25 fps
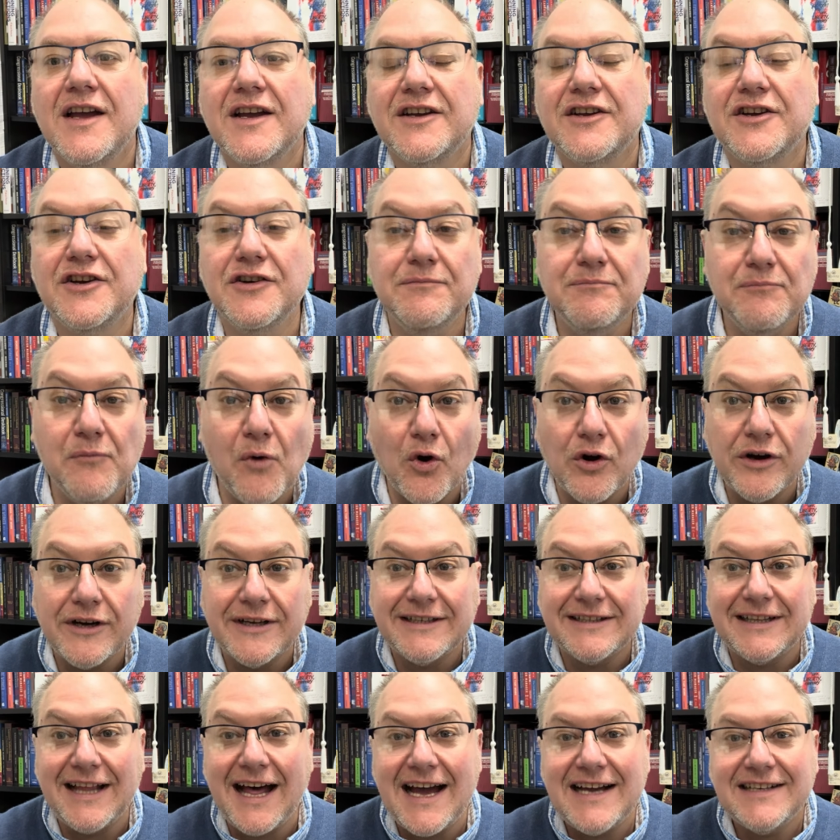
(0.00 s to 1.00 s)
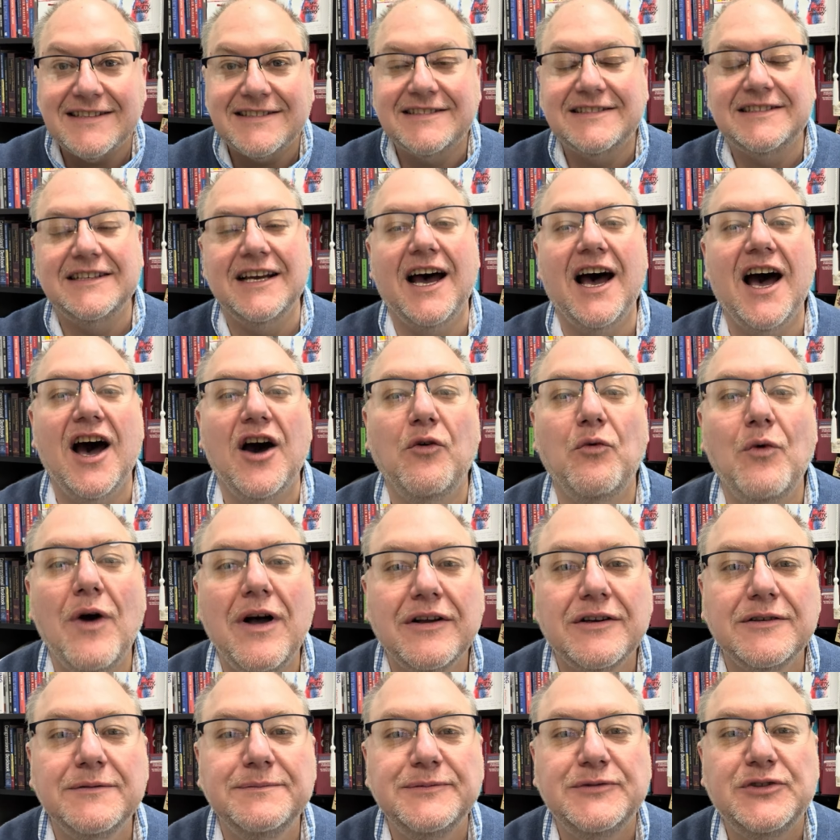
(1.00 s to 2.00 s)
Good morning, class.
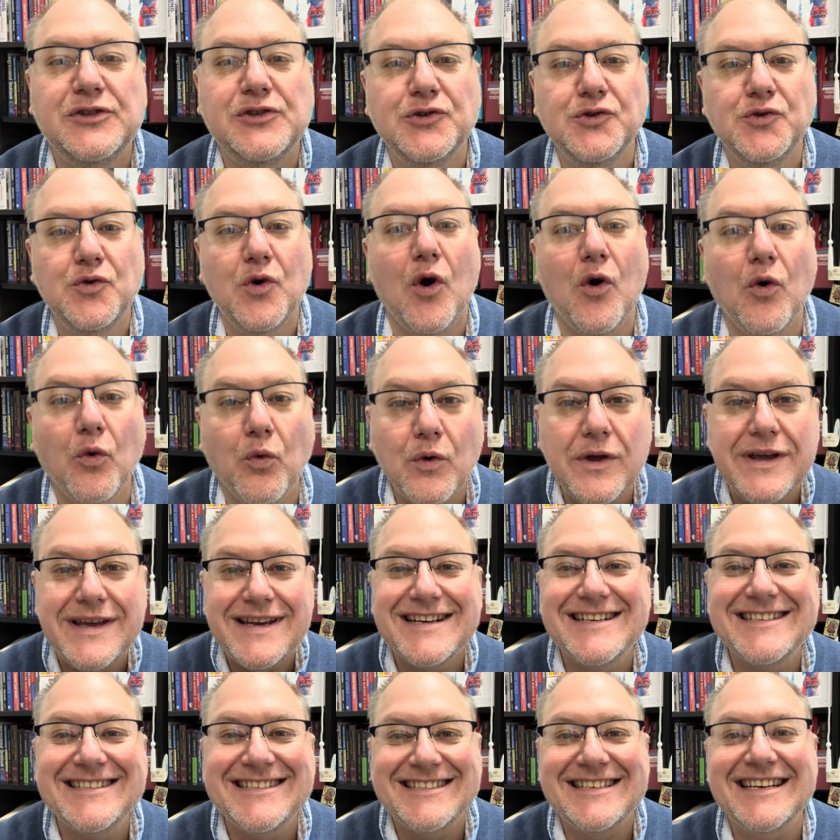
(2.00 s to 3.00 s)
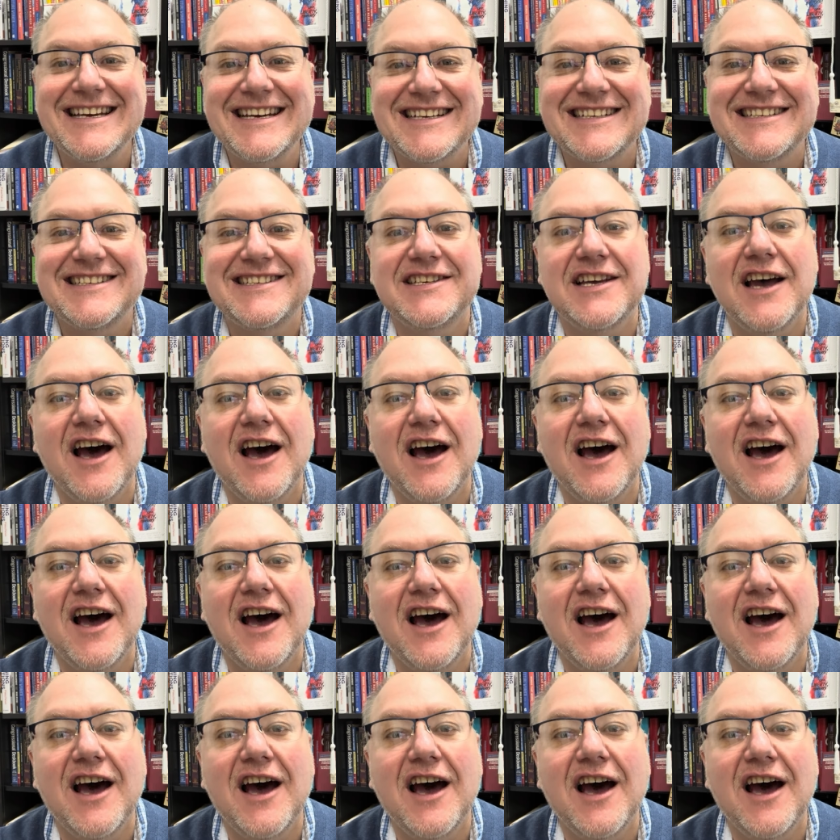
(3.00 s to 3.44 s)
Welcome to week 6